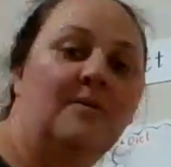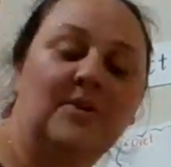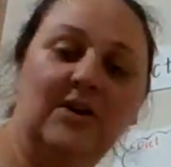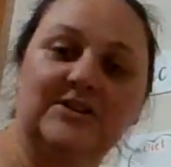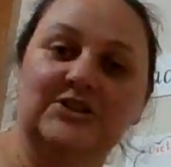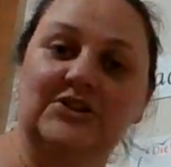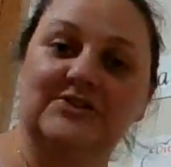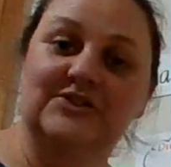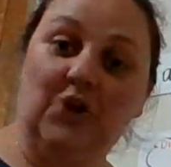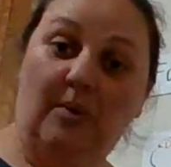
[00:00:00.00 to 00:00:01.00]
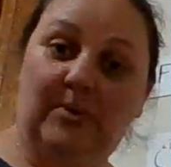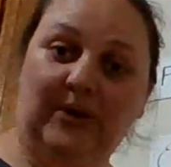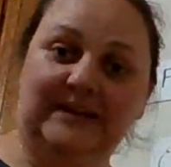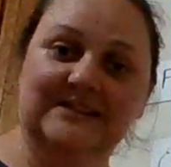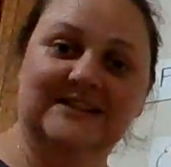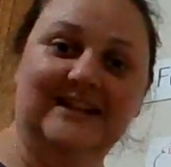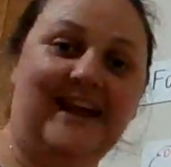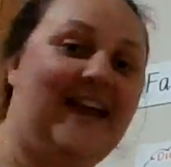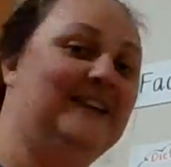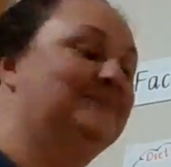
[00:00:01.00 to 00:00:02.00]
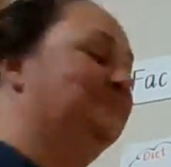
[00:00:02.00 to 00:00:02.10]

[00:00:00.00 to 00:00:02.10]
I'm going to use dot points today.